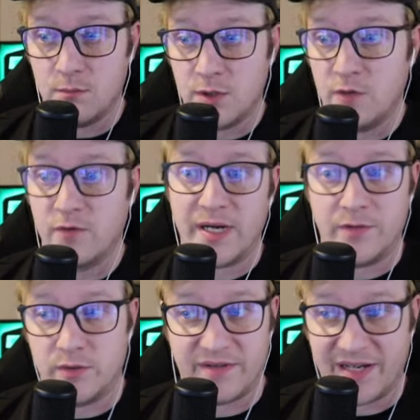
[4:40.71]
maneuver
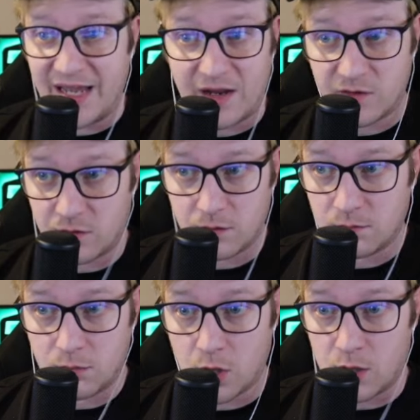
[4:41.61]
even though it's an E X
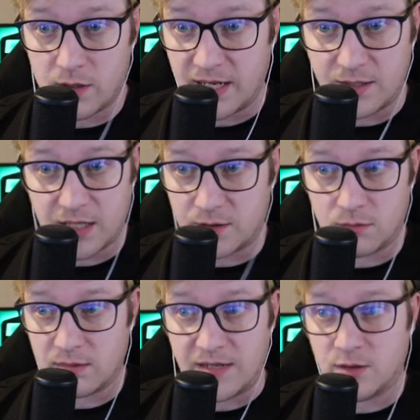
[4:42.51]
card. I, I
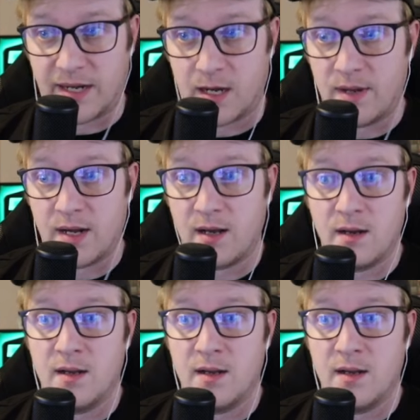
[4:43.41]
don't I don't care about it.